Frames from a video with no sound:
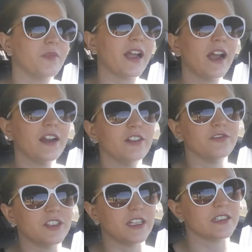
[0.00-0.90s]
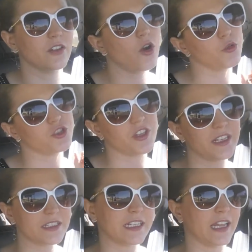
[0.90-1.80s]
That kind of does, oh, she
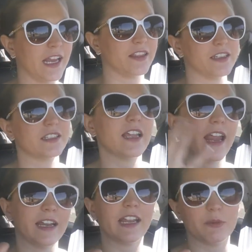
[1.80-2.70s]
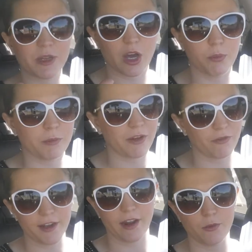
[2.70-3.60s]
thinks I'd like this and I could be helping my
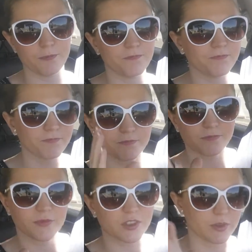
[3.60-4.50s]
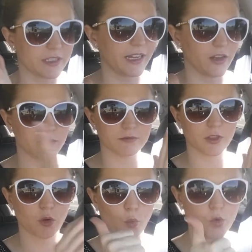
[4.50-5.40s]
friend out. So it's like,
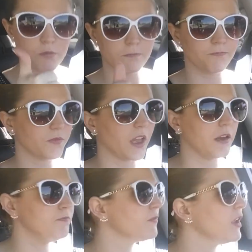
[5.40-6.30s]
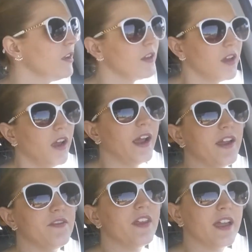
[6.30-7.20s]
boop, okay.
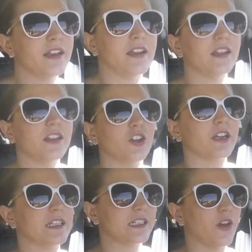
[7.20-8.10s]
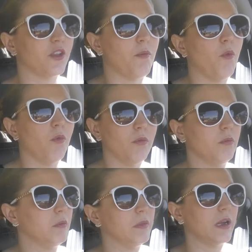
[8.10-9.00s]
And then you're going to tell
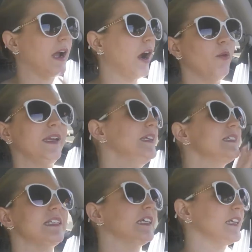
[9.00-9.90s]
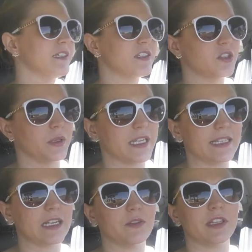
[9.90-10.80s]
them how easy it is. So it
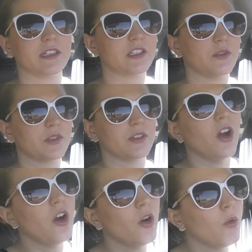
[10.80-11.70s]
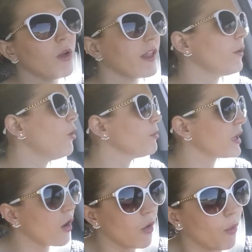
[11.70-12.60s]
takes out the excuse of, oh, well, I won't
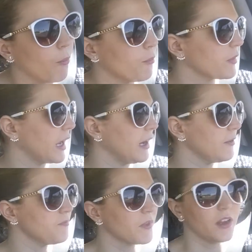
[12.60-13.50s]
be home. Okay.